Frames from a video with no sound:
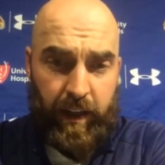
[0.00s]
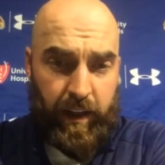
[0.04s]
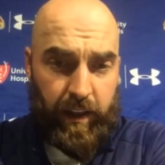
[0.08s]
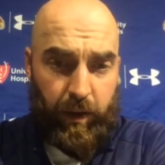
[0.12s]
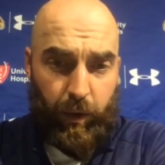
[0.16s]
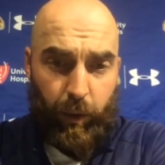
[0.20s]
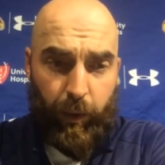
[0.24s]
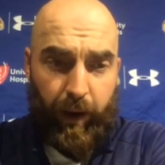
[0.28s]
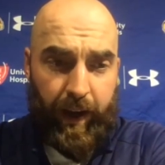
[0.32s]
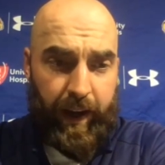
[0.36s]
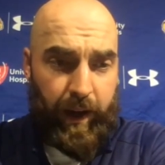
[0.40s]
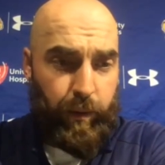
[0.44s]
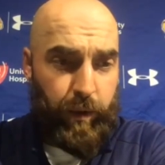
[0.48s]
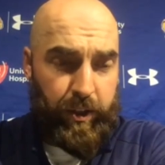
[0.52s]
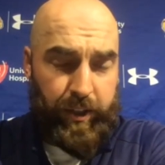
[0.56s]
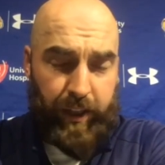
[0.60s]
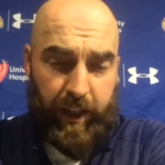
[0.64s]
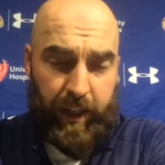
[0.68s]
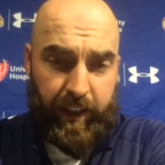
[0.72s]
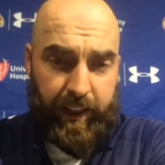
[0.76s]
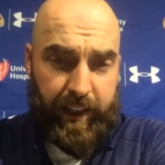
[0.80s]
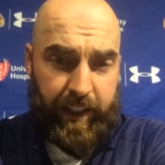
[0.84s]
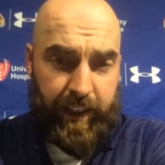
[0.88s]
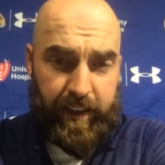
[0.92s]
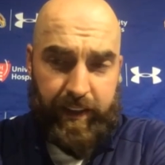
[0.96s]
the way in which
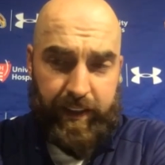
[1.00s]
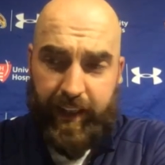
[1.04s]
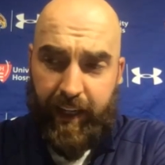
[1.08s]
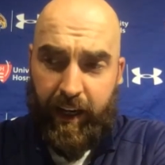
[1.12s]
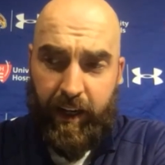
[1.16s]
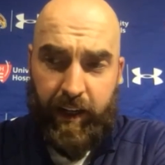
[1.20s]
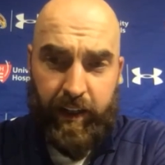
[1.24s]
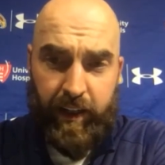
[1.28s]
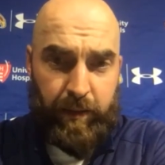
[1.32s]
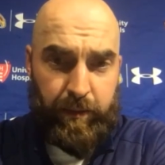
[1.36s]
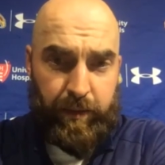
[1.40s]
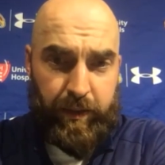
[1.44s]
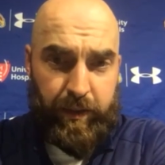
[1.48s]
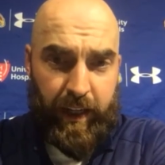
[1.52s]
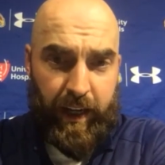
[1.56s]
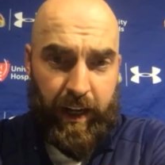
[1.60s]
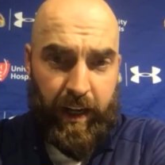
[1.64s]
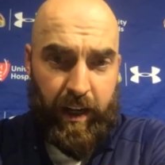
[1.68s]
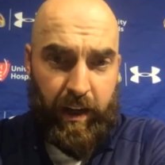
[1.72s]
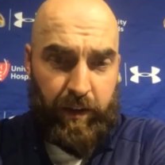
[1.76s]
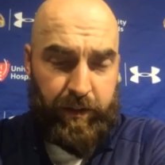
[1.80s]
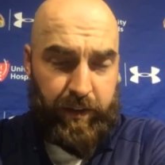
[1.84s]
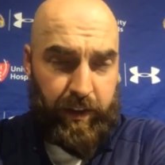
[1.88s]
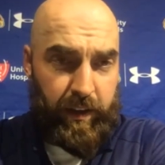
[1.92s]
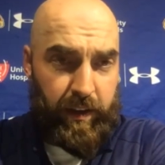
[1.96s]
our kids carry themselves,